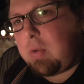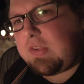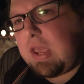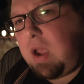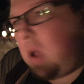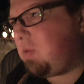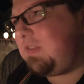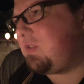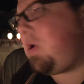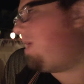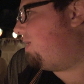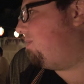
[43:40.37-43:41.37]
and it was like, oh, this is
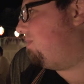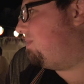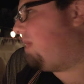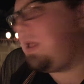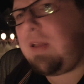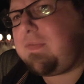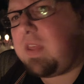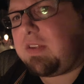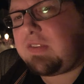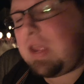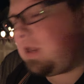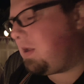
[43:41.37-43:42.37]
great. I love
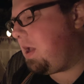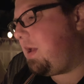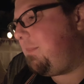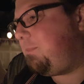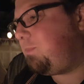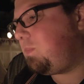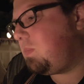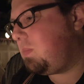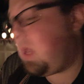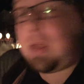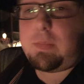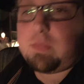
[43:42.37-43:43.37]
this. And
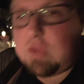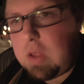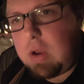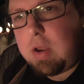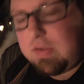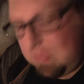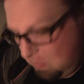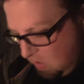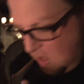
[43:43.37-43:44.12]
so there it is.